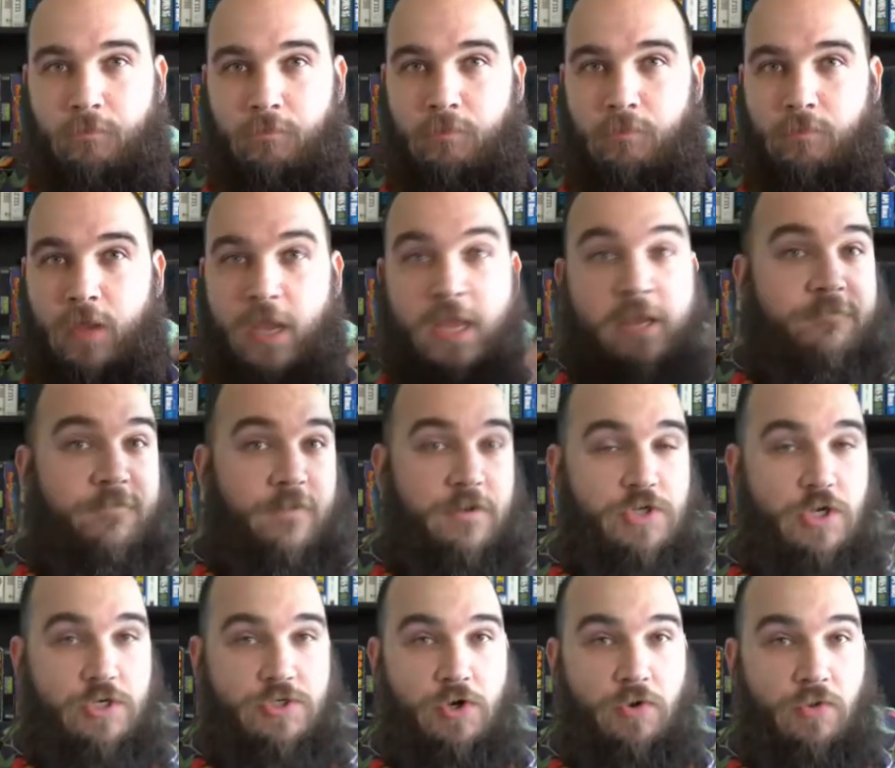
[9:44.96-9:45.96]

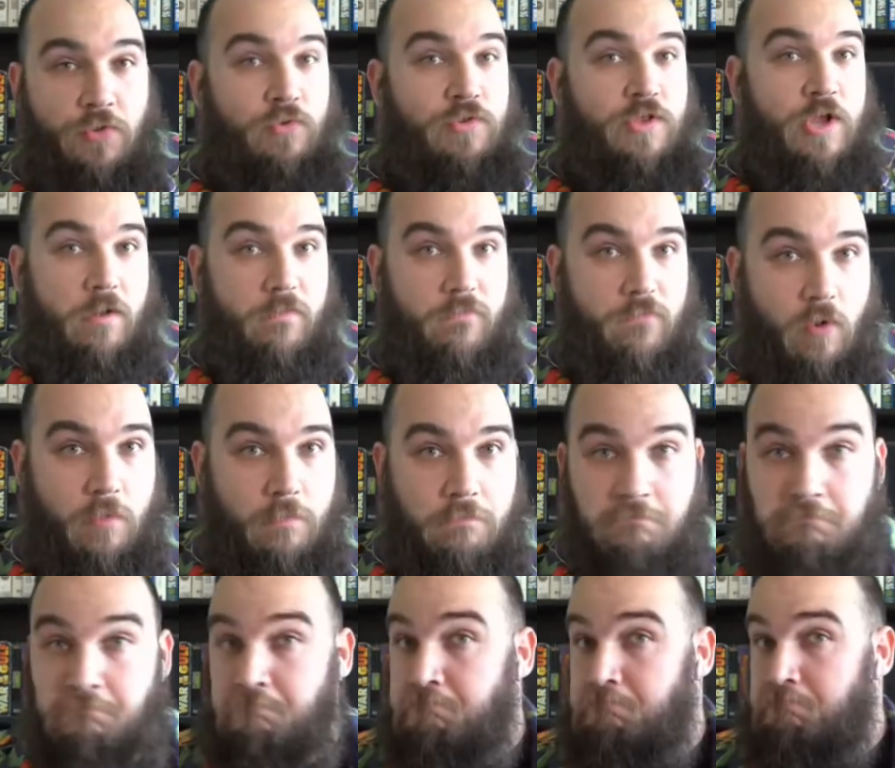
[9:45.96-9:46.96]
infrastructure through Terraform,
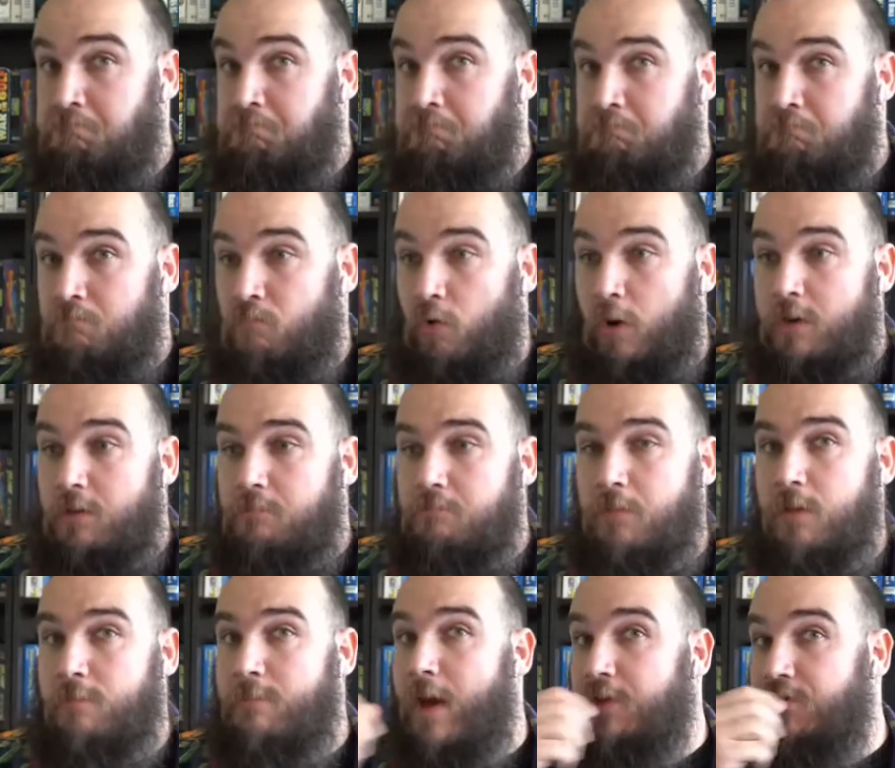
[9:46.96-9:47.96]
right?
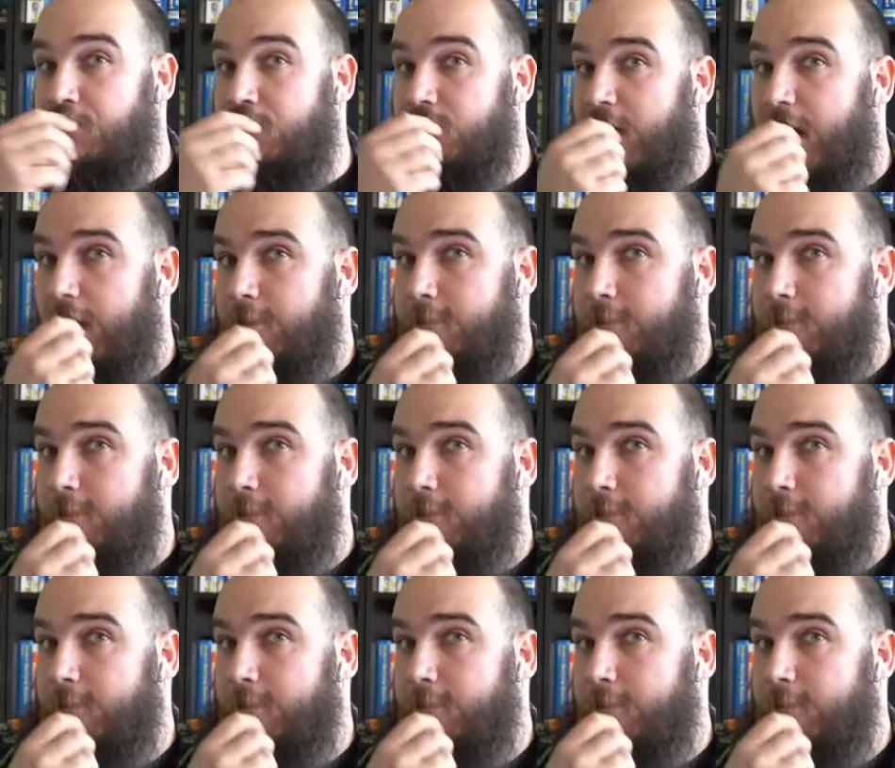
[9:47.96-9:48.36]
Imagine that.